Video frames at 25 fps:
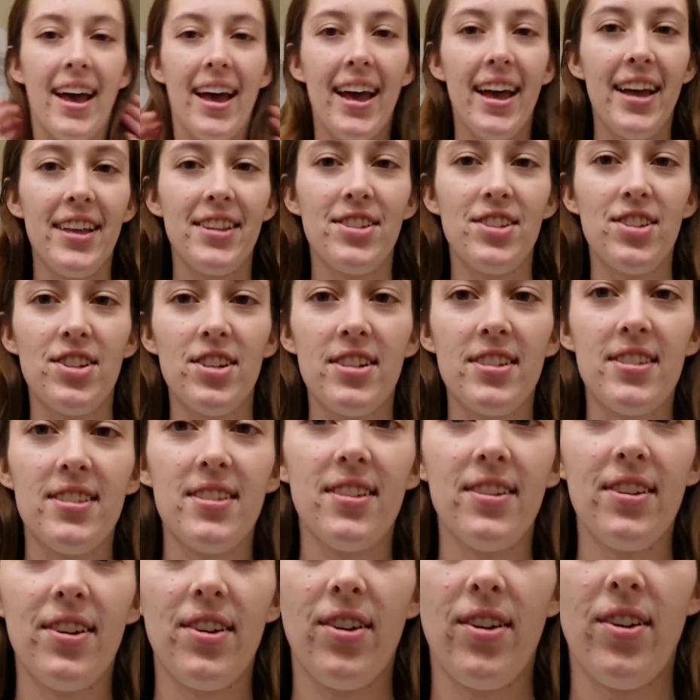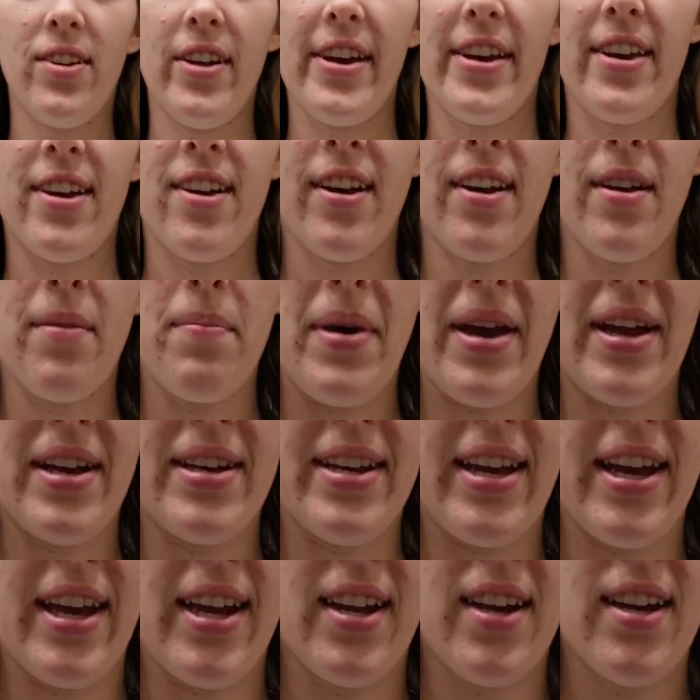it's just a little like
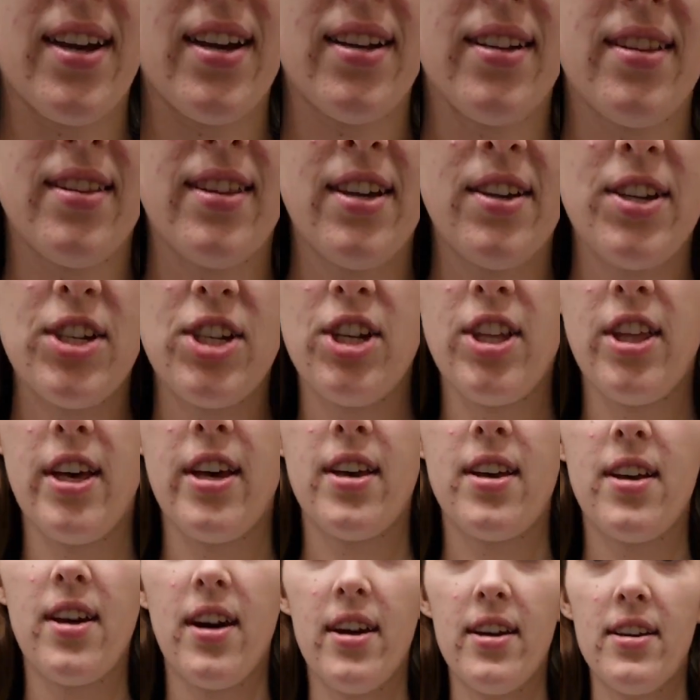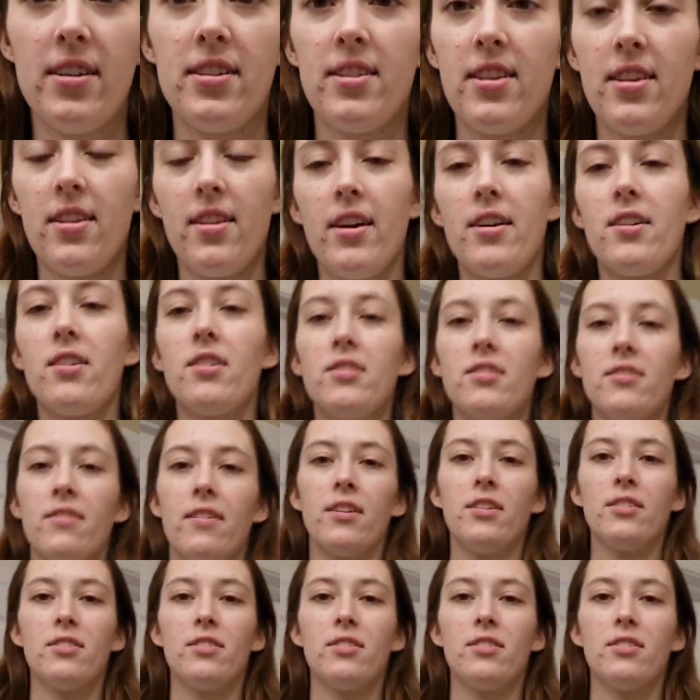bandana that she like cut into the letters